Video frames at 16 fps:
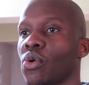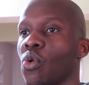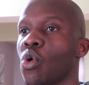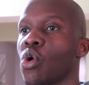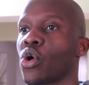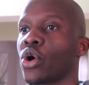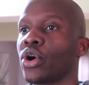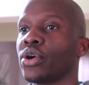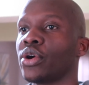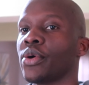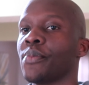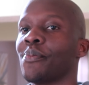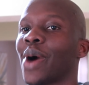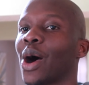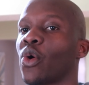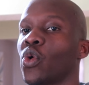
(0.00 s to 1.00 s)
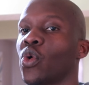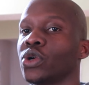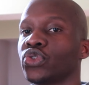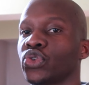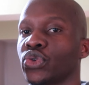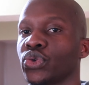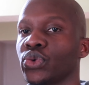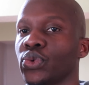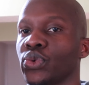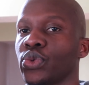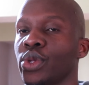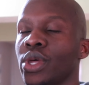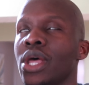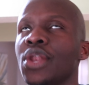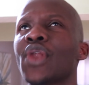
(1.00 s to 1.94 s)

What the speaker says: or mount onto,